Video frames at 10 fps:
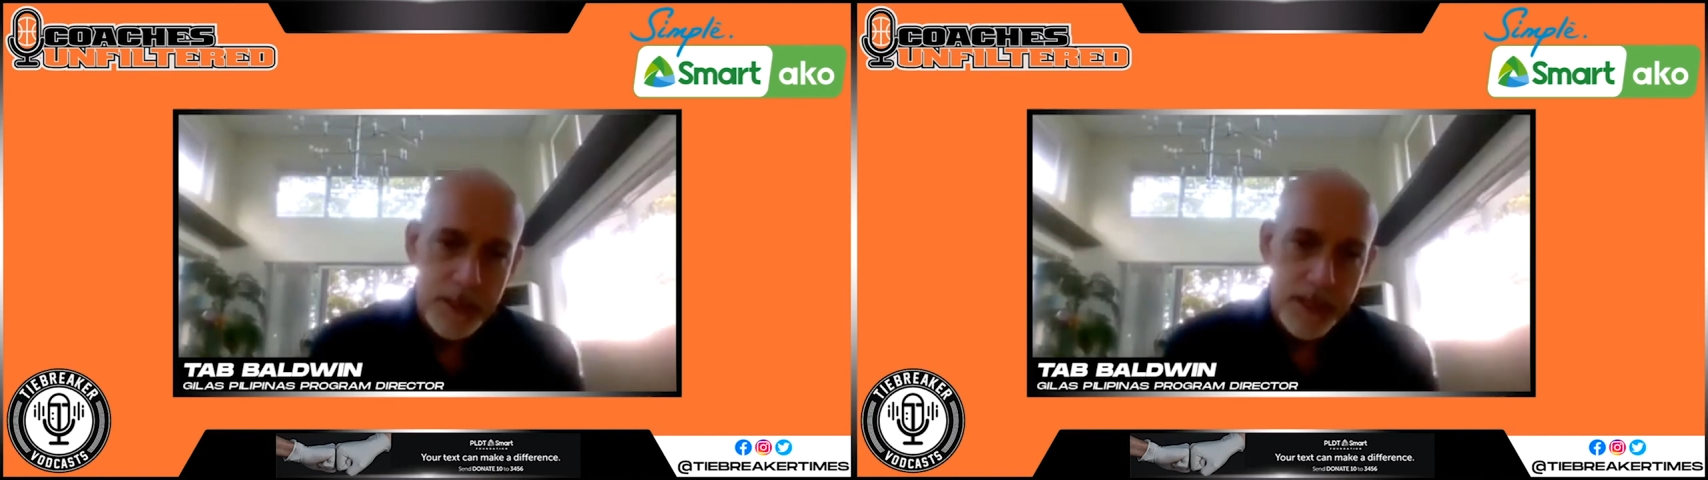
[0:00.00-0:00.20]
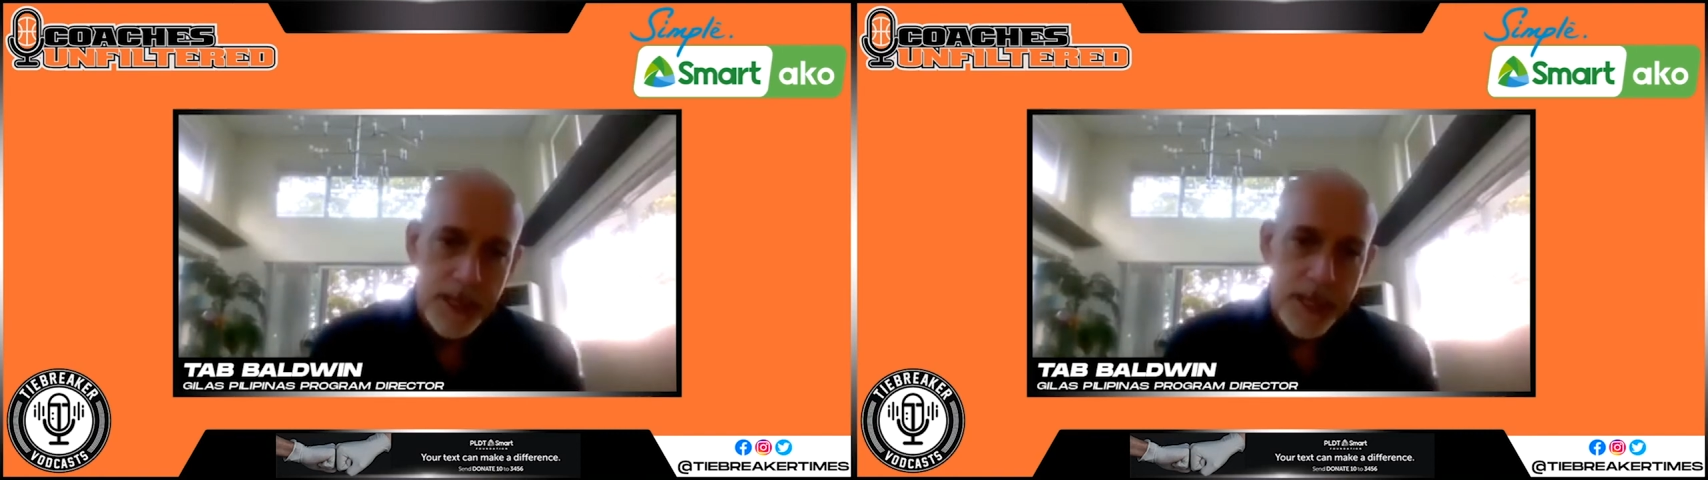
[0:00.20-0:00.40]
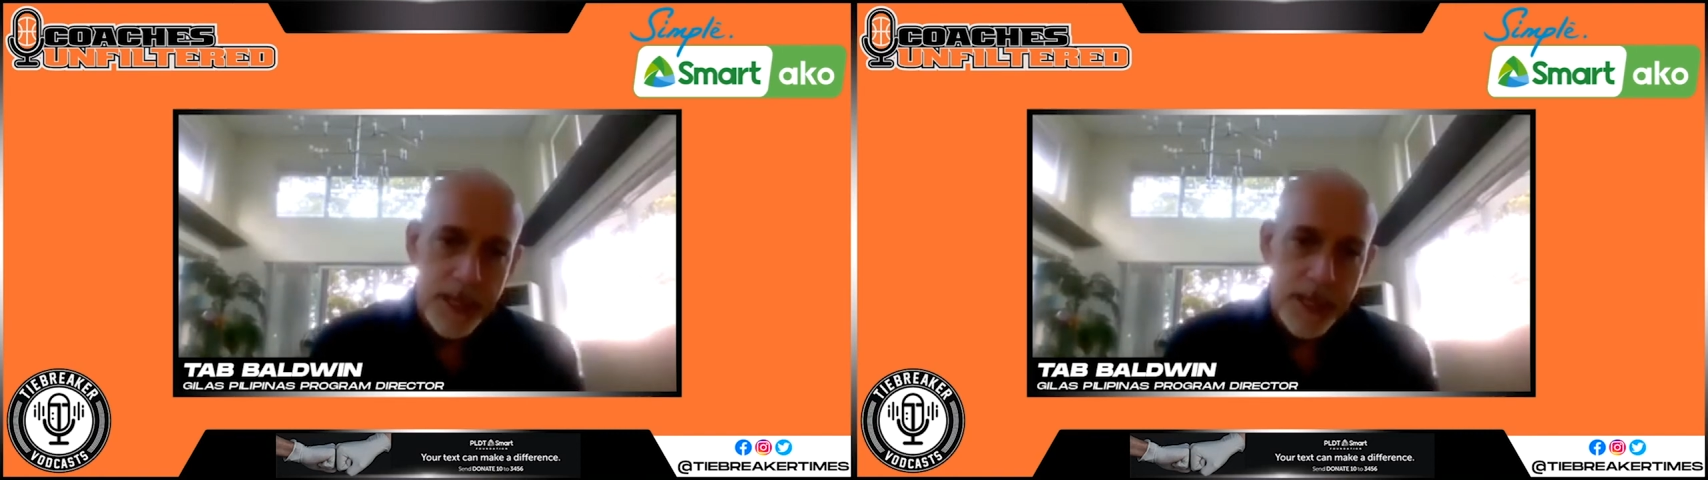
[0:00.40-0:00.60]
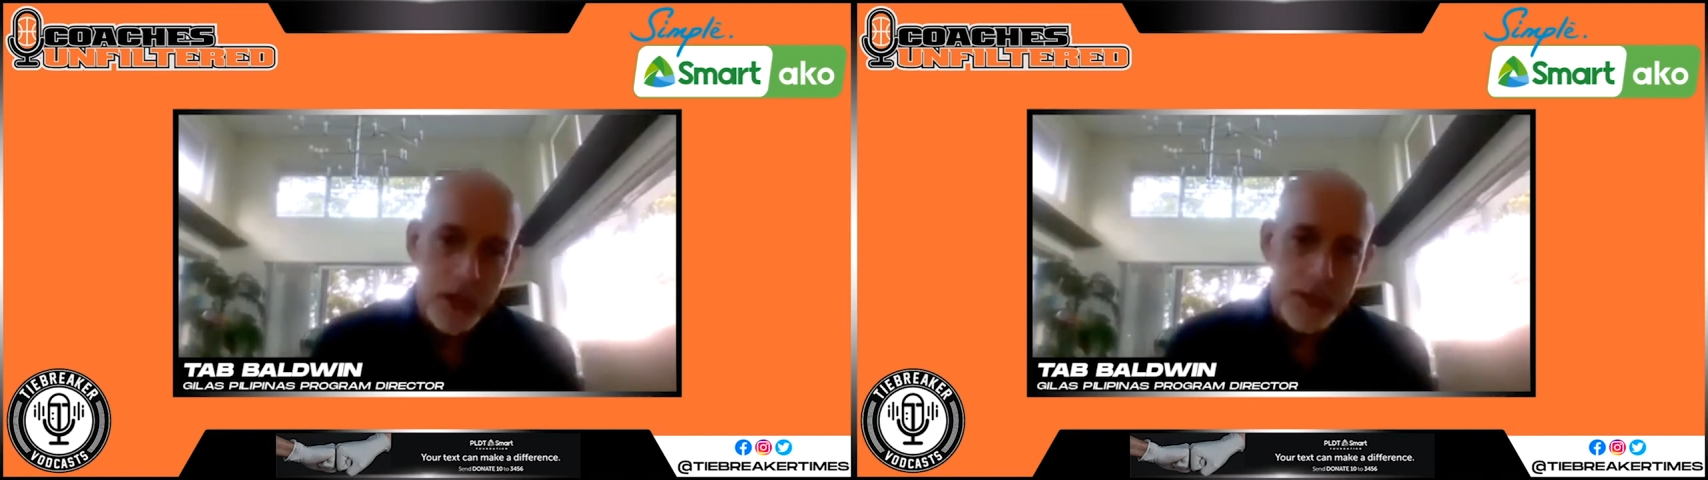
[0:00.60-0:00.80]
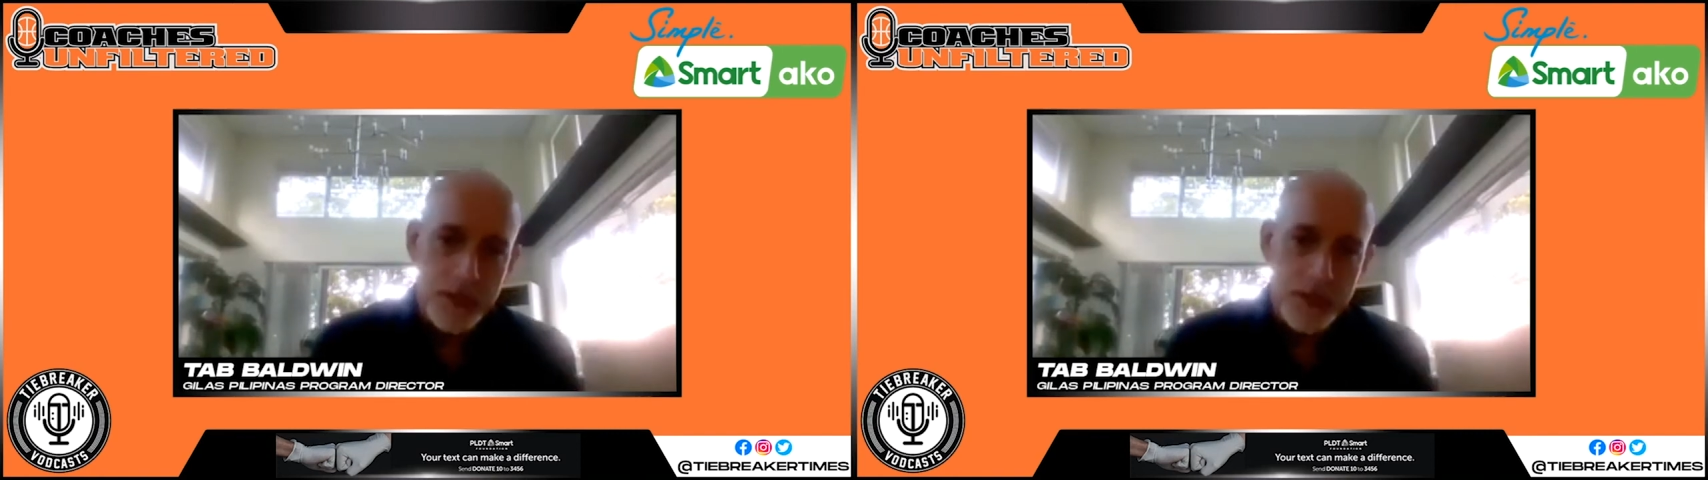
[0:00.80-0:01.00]
in
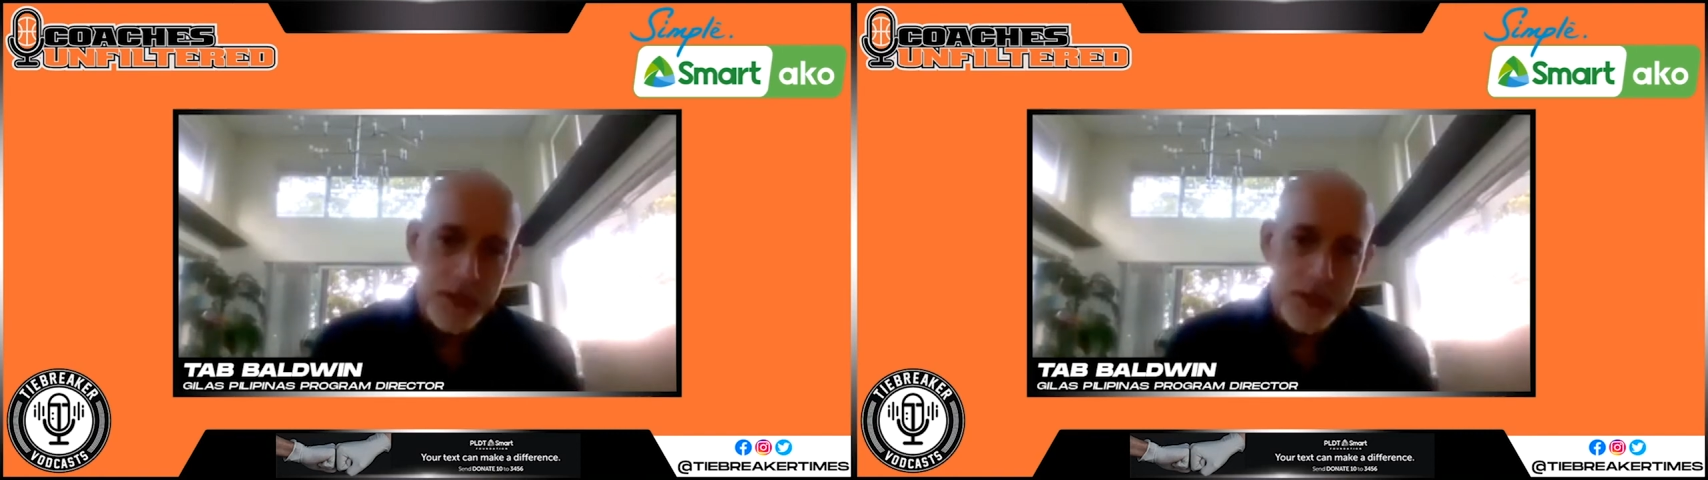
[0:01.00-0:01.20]
terms of the